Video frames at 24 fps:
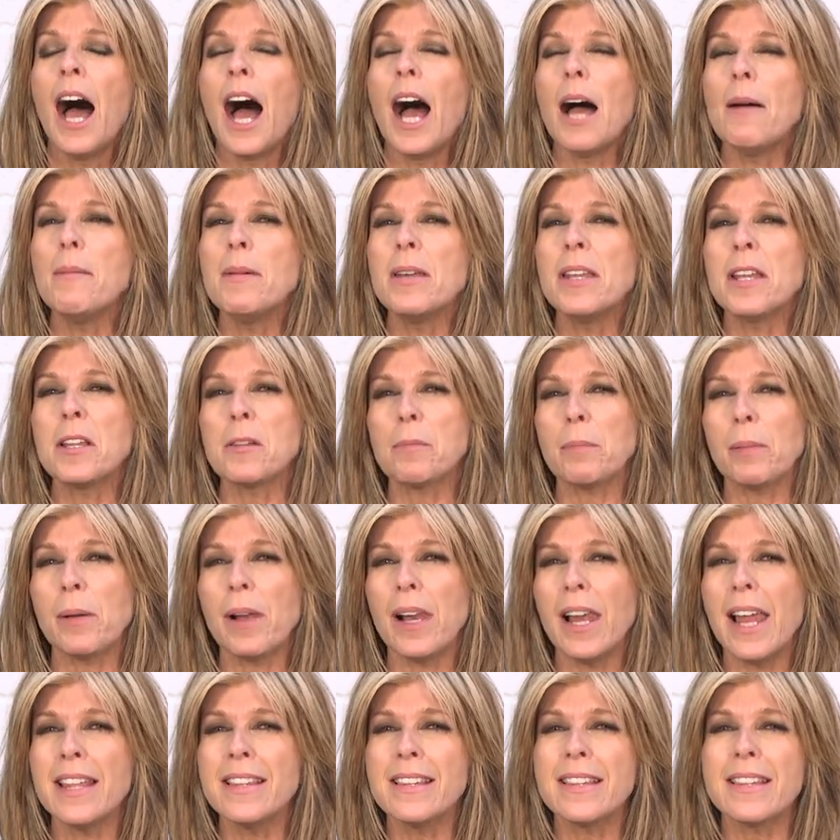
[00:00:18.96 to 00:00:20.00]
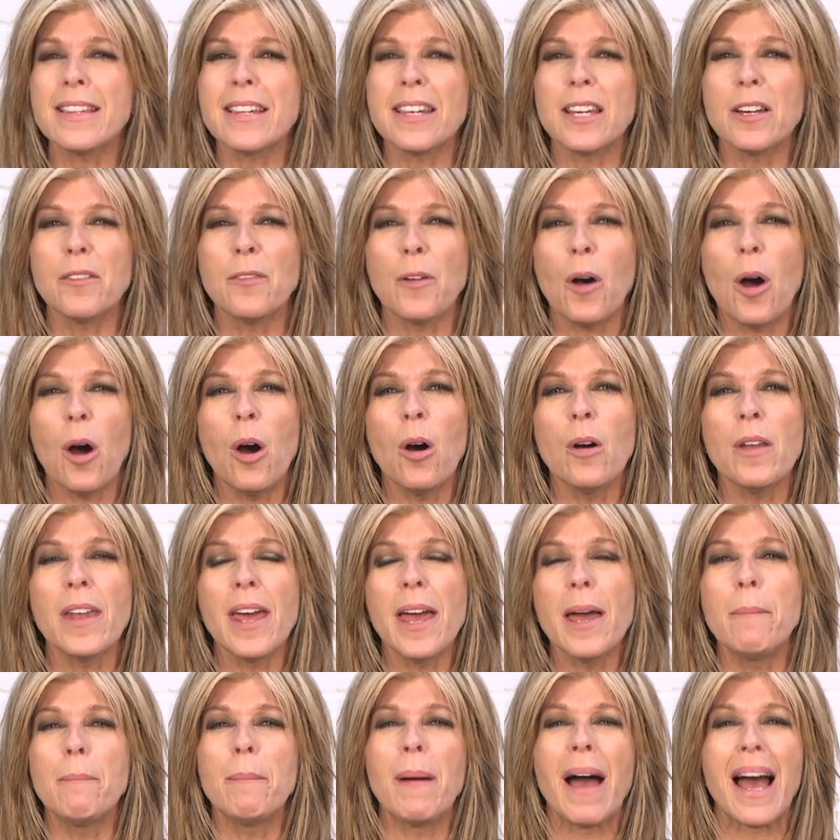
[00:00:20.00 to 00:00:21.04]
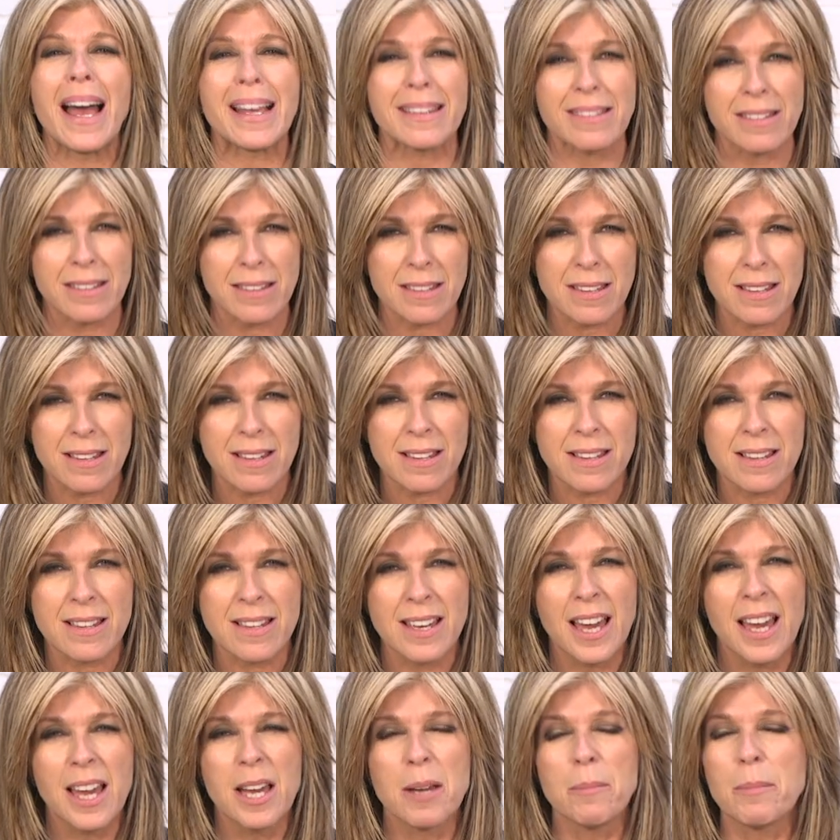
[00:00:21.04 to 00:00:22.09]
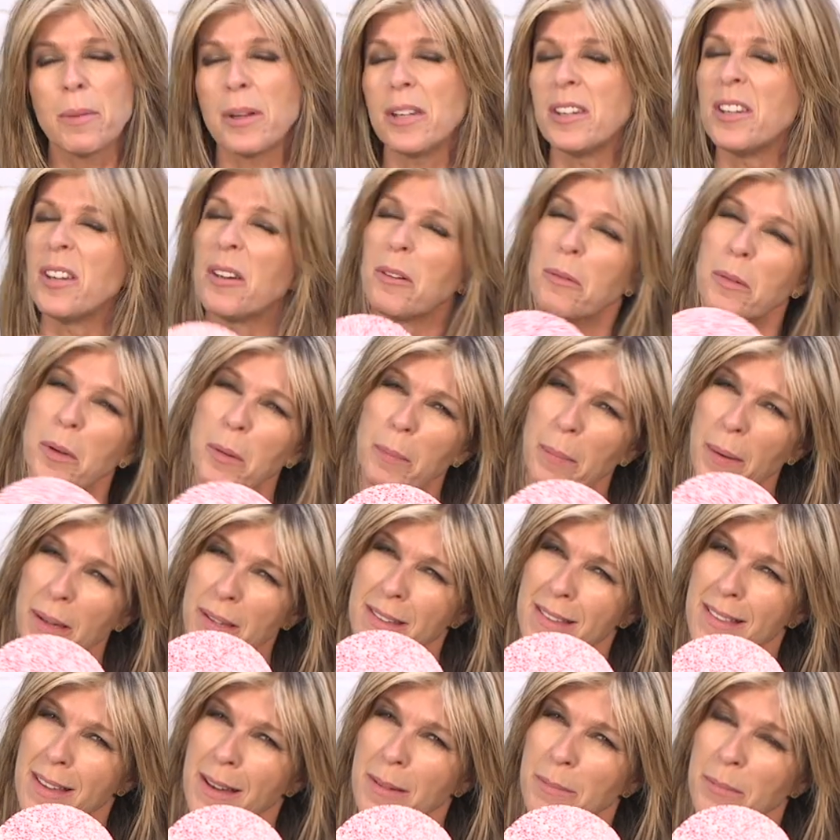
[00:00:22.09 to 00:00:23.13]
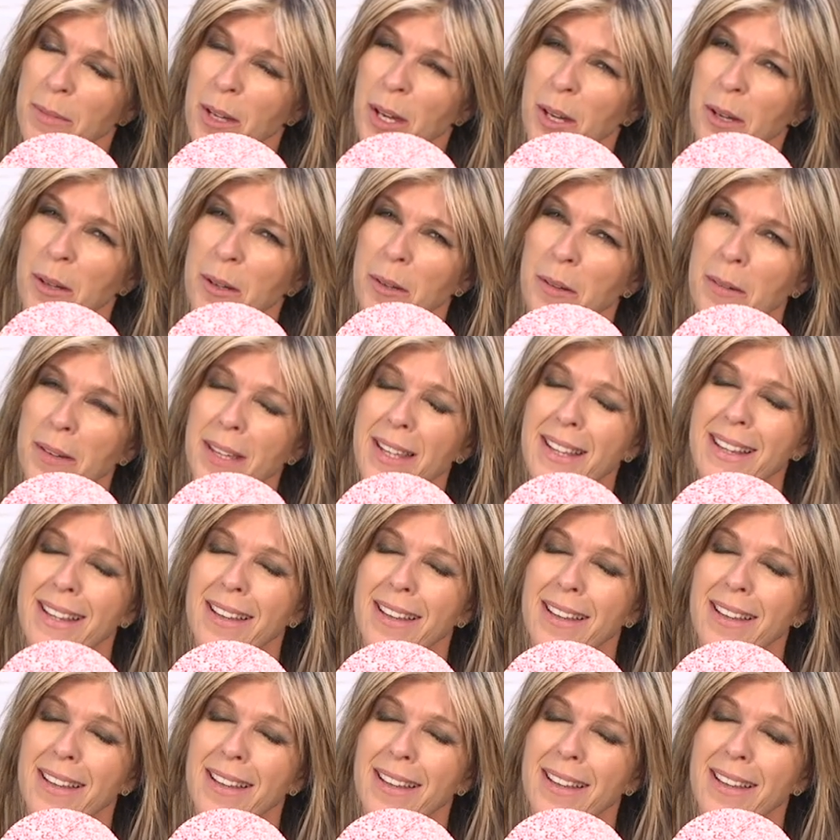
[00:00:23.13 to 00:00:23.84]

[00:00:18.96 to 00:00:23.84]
I mean, there's plenty of on-air bants, but no real bust up, no. He's